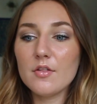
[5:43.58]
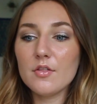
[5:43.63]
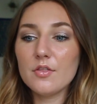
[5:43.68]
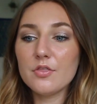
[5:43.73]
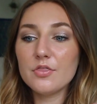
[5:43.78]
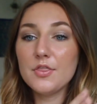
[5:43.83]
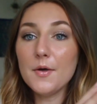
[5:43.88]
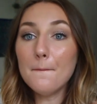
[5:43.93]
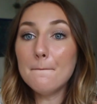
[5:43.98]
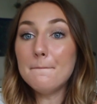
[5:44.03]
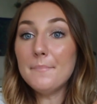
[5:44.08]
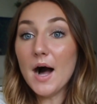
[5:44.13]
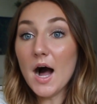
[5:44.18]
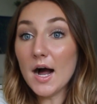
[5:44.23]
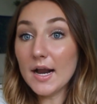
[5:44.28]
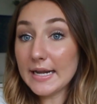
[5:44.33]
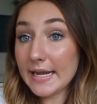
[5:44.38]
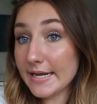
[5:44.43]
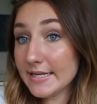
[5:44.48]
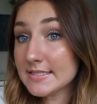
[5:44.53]
the
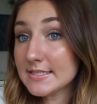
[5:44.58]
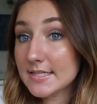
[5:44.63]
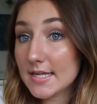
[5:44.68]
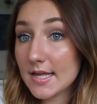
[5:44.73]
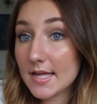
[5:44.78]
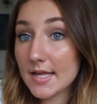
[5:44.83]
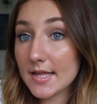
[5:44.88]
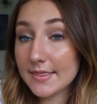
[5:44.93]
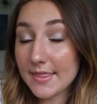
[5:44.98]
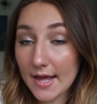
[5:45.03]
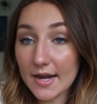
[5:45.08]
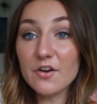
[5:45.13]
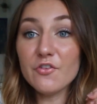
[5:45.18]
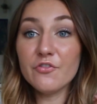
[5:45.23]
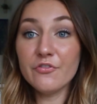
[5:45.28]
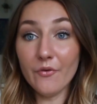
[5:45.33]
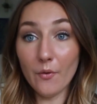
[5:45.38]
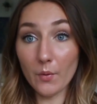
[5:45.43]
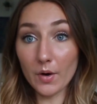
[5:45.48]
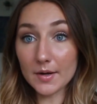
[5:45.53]
bondness that it
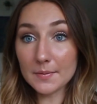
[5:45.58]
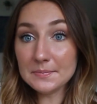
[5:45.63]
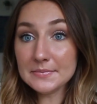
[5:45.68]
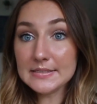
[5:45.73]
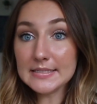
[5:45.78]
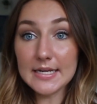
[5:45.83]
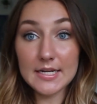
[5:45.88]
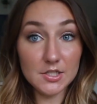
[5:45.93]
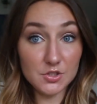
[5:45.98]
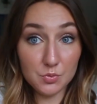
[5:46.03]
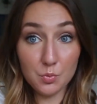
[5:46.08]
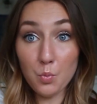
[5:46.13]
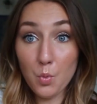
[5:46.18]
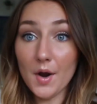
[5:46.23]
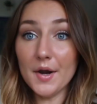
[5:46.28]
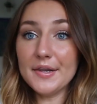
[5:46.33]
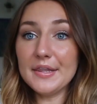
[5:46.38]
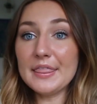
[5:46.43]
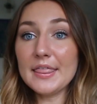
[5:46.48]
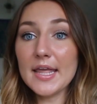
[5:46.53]
forms is
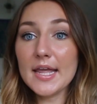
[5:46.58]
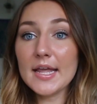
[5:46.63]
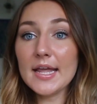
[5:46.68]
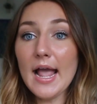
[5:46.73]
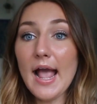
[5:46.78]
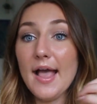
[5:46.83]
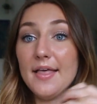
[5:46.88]
one thing,